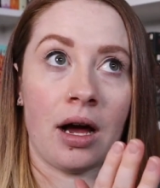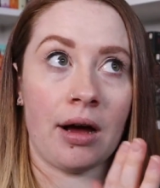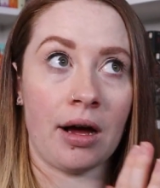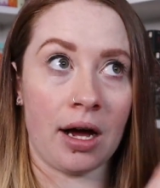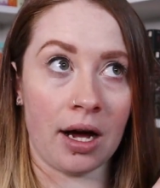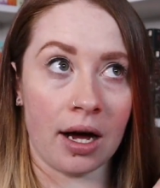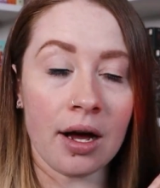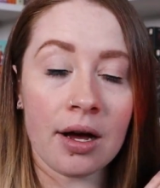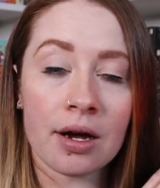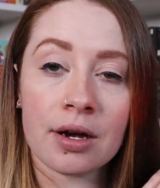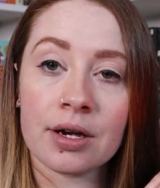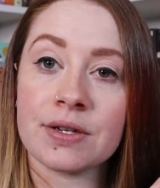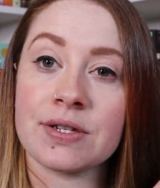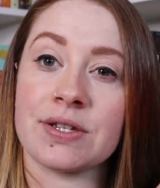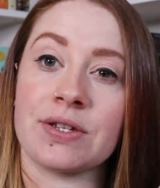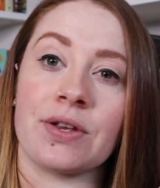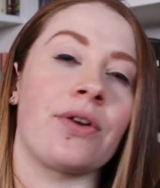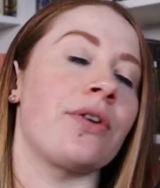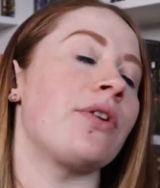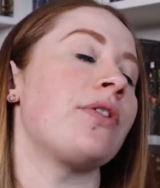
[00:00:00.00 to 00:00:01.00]
ARC,
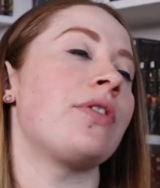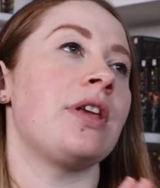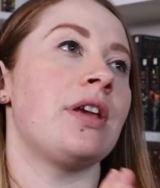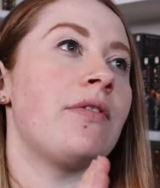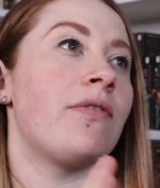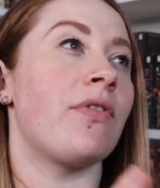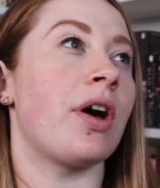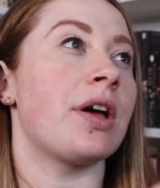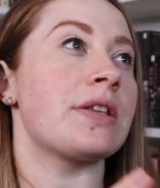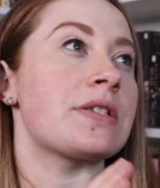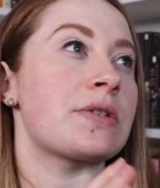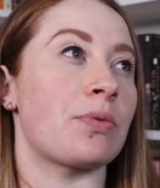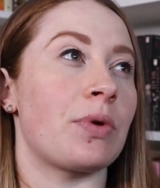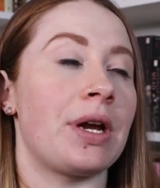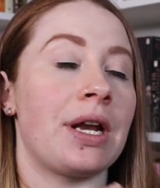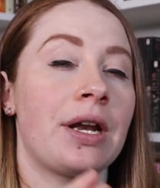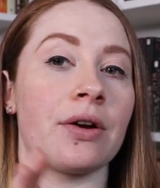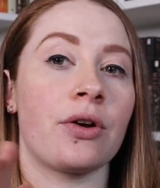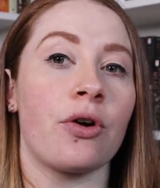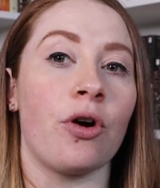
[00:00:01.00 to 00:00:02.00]
so the advanced
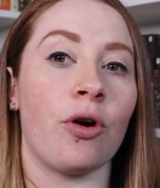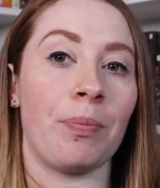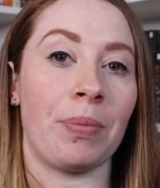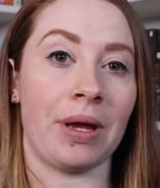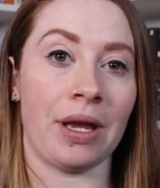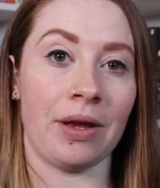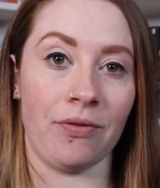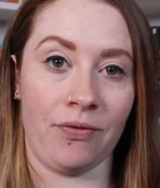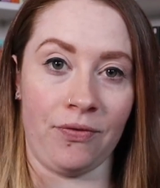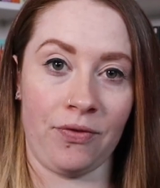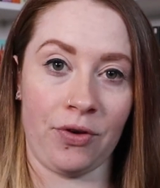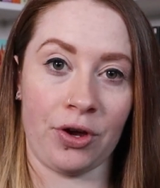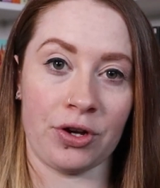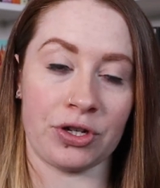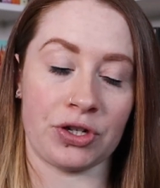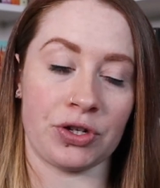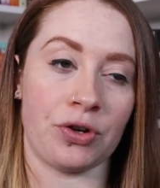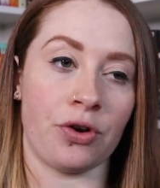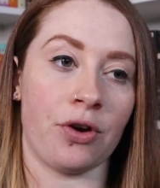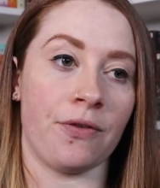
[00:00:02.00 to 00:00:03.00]
reader copy
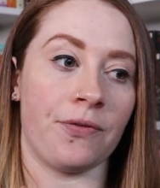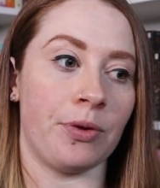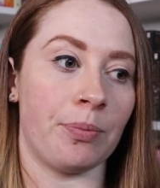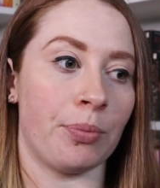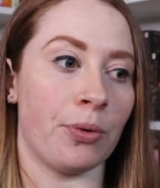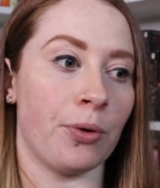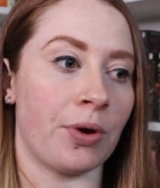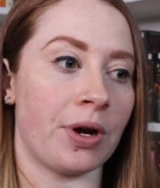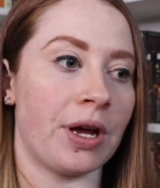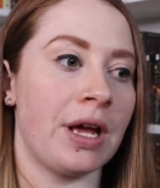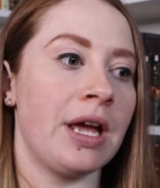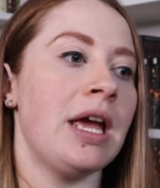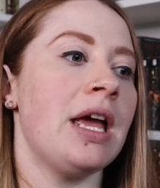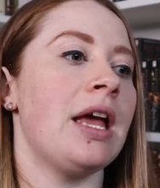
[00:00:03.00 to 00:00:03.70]
version of the book